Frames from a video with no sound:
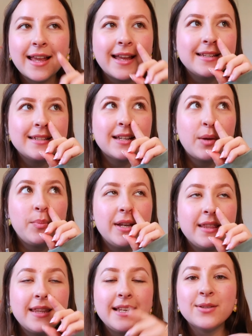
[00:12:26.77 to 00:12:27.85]
and I
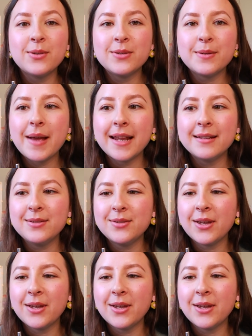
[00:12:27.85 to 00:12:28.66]
print things on demand,